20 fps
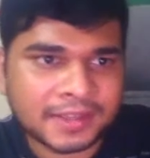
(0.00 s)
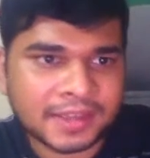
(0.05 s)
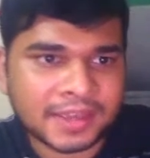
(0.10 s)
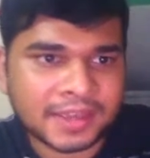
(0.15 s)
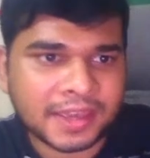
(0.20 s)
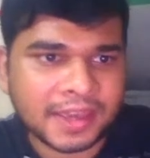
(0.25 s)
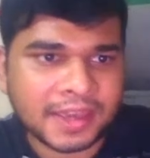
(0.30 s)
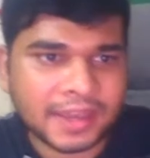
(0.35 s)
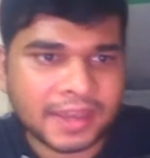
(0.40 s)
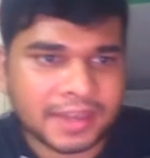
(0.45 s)

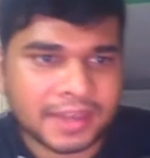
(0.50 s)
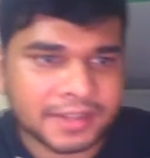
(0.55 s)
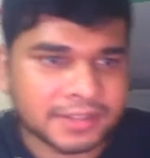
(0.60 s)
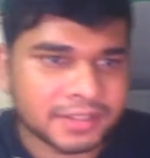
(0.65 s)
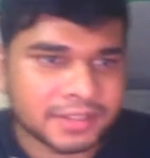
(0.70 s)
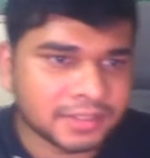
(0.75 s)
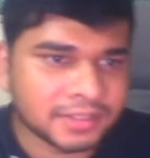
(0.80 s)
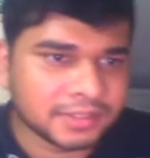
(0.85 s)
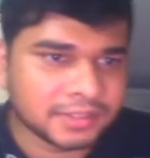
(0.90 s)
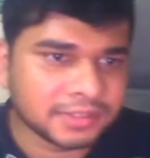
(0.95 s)

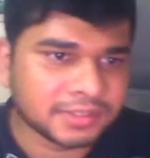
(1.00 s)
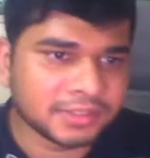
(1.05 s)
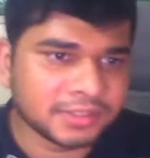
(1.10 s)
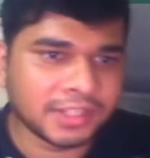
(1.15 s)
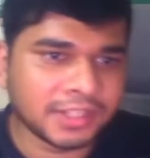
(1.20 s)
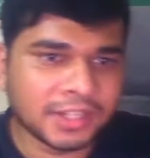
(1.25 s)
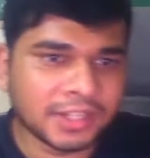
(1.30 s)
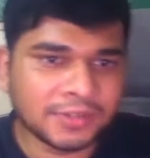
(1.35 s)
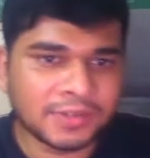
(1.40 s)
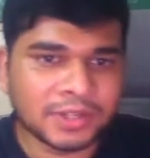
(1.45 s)
And
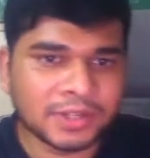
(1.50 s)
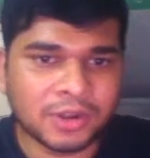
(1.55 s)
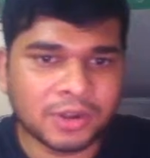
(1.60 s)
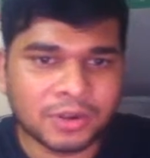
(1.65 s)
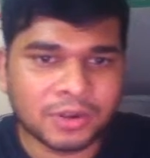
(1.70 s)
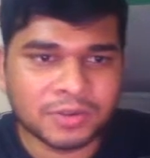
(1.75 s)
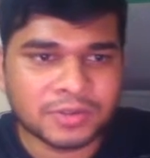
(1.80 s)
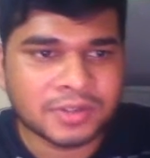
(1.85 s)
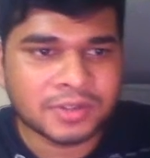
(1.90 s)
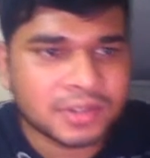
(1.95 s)
here we
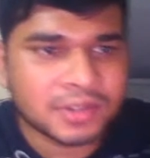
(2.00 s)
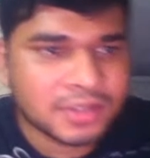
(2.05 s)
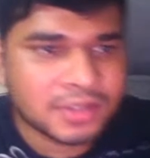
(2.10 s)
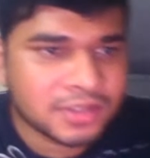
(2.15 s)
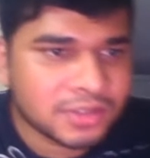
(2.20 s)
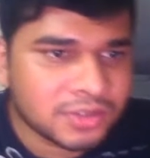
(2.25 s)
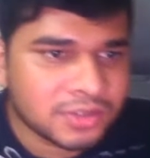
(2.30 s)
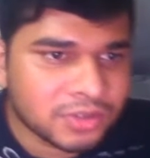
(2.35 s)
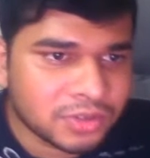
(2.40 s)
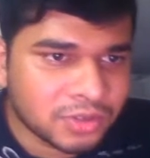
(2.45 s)
go.
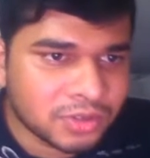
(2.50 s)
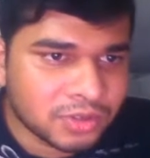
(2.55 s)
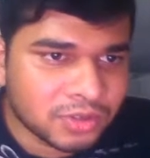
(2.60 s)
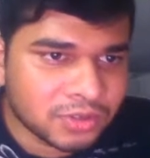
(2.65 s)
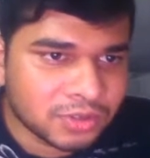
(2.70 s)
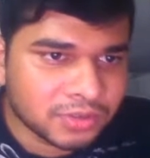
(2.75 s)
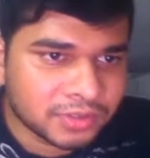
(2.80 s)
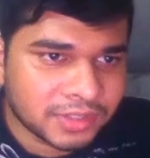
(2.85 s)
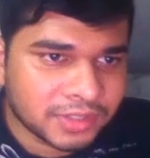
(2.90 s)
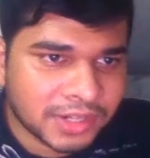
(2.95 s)

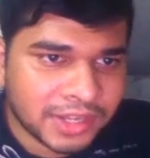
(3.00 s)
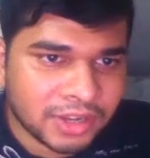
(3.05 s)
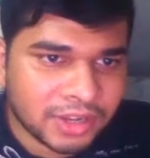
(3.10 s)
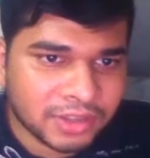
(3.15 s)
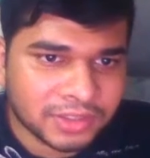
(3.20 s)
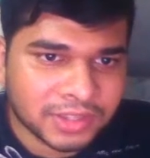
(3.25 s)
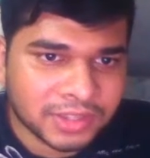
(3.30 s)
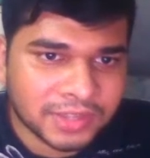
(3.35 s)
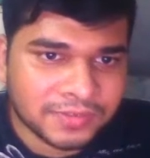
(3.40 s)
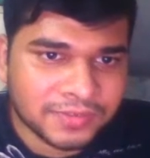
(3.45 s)
So click
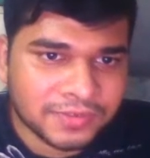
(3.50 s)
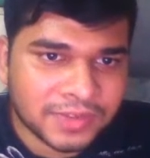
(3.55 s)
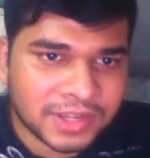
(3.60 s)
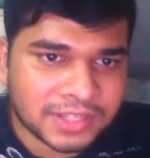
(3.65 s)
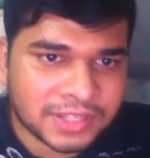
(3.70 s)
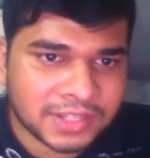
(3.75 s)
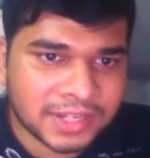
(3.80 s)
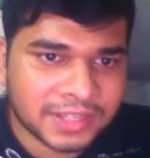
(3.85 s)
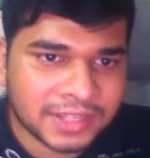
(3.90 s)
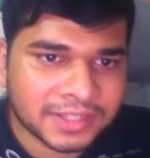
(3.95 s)
on the
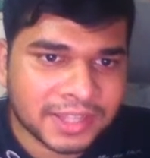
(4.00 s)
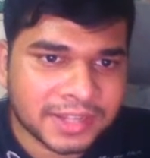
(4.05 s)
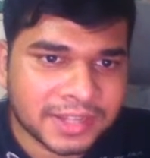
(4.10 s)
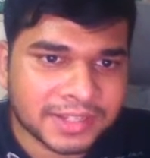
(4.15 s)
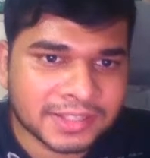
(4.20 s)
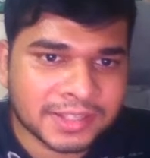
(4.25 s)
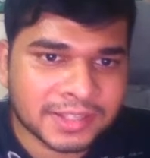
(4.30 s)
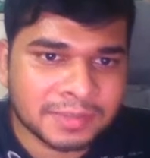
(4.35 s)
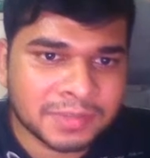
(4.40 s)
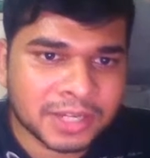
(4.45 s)
first link that
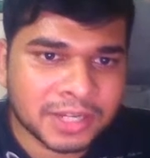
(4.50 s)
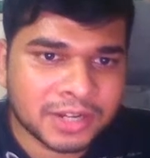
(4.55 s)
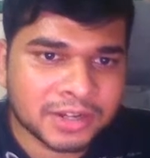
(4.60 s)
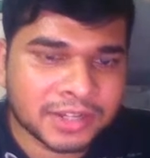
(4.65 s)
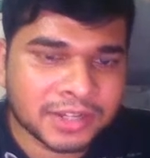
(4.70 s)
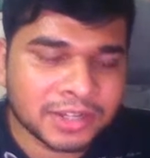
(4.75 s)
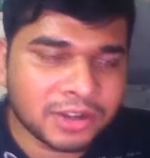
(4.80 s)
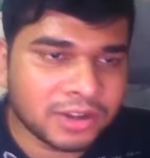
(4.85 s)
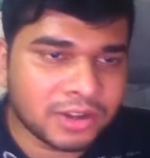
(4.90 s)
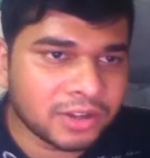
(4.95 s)
is
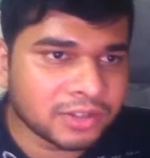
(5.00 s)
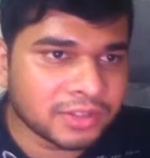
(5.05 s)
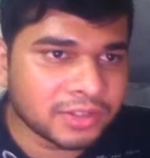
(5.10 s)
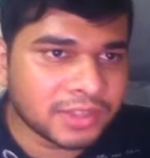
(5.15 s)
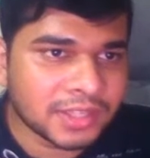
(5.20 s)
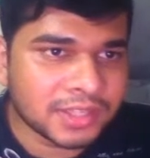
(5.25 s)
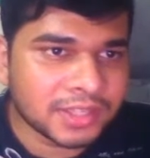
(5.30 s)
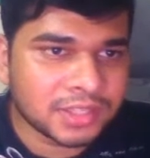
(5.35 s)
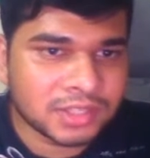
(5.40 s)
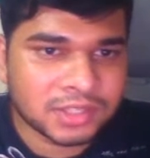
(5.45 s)
appearing on
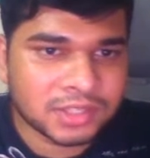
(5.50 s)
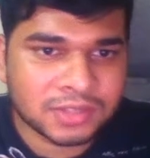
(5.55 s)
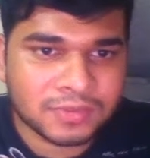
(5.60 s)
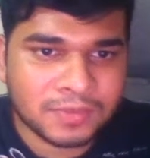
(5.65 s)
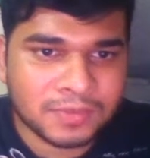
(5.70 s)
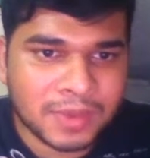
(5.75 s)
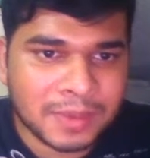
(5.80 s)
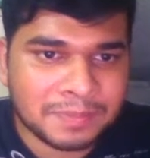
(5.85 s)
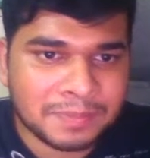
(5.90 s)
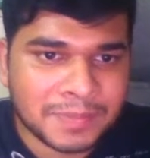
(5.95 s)
this
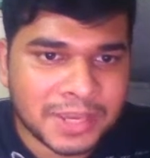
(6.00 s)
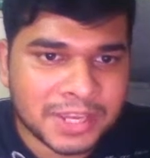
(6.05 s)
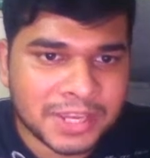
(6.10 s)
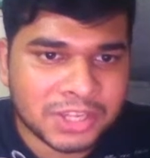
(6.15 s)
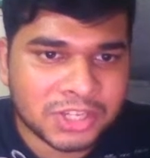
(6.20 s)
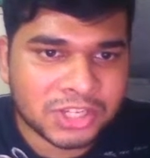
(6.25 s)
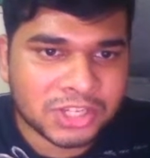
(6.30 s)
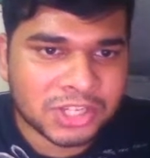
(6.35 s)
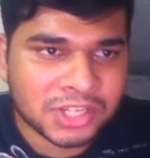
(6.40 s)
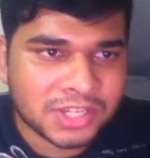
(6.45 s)
web
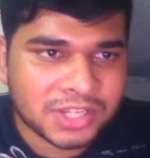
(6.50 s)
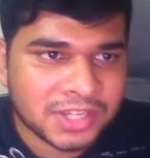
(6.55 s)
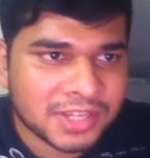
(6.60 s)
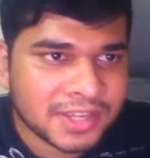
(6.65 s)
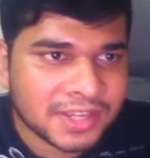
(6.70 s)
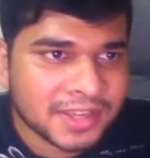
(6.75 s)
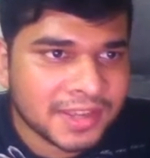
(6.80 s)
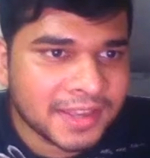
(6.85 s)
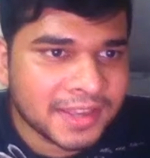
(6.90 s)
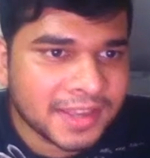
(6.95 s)
page,
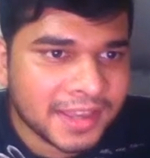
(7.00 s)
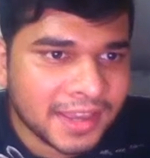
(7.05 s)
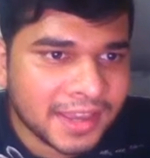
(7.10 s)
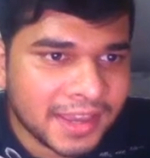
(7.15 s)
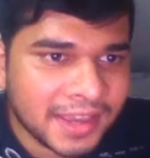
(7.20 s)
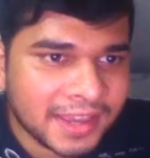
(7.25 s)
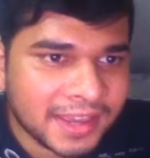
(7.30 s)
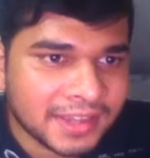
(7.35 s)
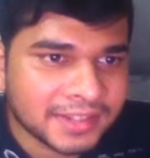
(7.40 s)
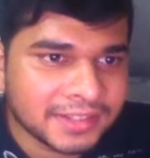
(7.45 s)

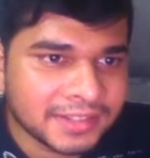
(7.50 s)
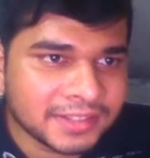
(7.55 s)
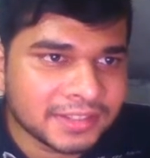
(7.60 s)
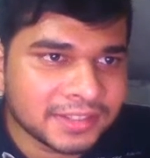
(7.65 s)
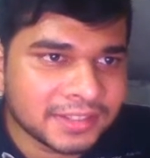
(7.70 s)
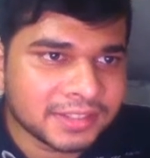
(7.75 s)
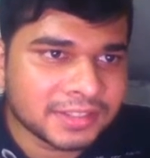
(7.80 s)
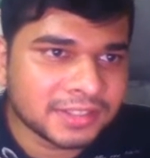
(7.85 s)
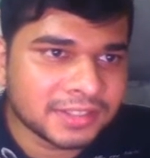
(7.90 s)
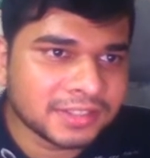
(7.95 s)
and
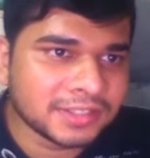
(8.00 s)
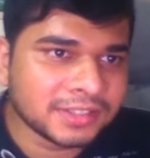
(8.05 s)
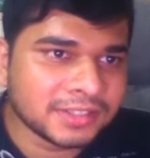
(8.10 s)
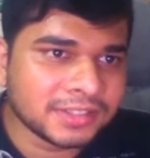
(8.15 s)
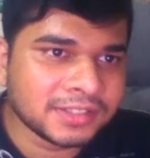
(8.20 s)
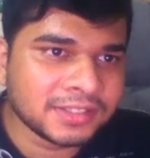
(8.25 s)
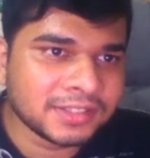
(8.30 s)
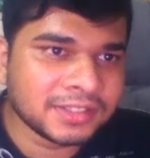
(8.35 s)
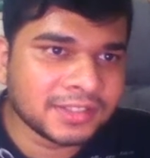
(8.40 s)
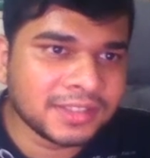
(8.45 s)

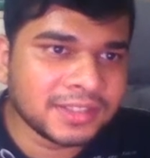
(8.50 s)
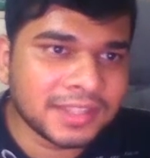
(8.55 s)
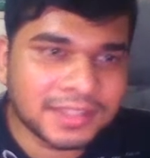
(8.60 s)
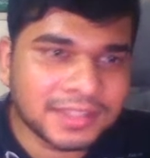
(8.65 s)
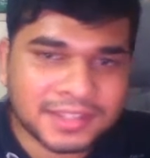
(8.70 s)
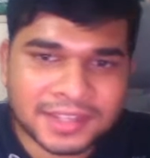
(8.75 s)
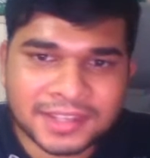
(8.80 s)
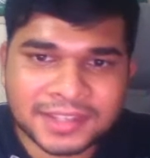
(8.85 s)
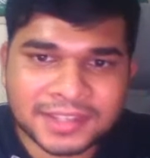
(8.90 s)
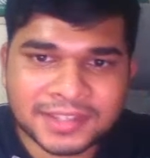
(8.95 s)

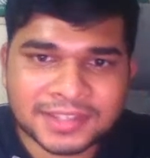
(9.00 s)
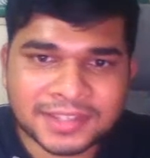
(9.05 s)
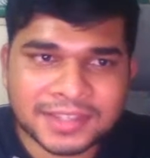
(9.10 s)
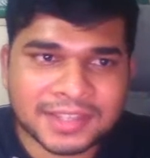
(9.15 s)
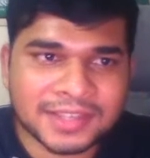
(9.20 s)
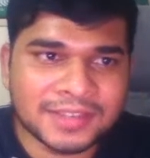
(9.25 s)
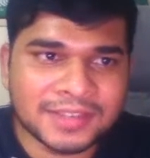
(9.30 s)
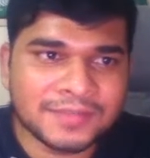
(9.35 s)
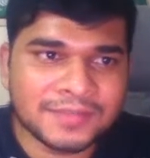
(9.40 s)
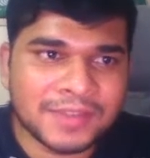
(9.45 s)
this is
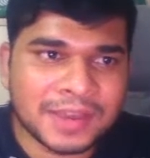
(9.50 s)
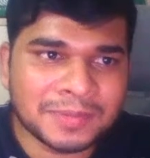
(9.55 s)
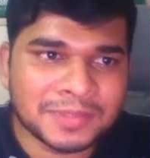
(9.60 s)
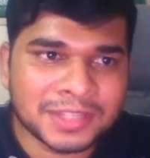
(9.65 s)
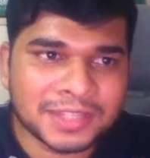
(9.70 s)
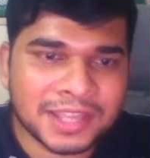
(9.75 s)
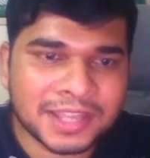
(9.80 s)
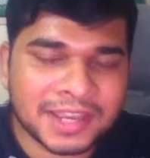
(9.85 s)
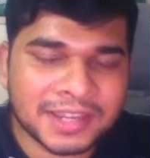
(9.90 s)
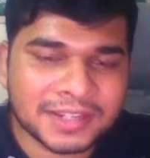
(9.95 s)
the
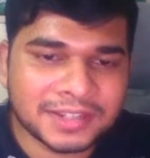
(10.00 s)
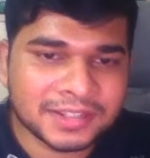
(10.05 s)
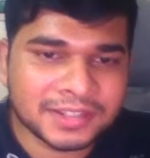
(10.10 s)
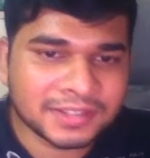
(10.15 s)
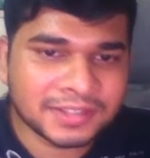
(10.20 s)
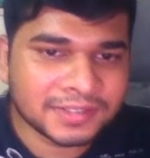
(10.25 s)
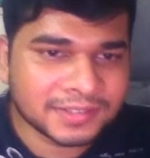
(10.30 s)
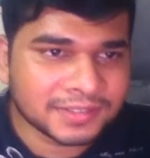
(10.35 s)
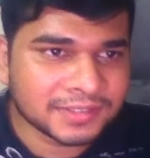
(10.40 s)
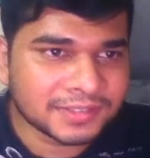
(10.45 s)
website,
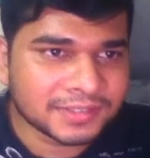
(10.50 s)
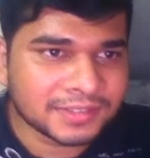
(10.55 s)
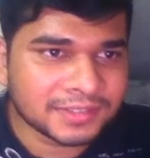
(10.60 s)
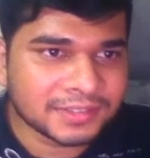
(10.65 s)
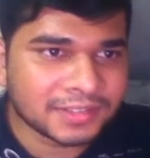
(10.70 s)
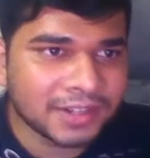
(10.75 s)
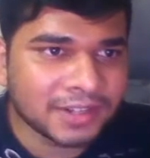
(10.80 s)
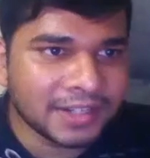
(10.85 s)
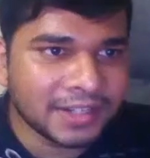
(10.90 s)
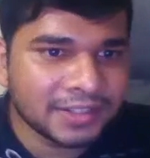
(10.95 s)

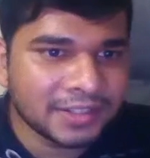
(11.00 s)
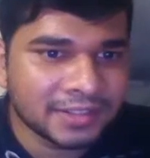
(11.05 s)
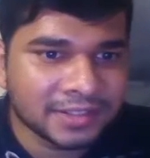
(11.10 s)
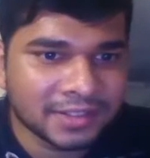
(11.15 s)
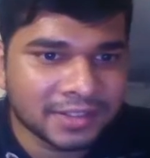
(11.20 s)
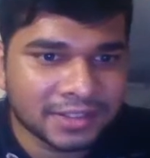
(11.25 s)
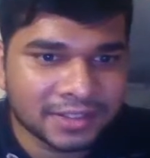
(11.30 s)
right,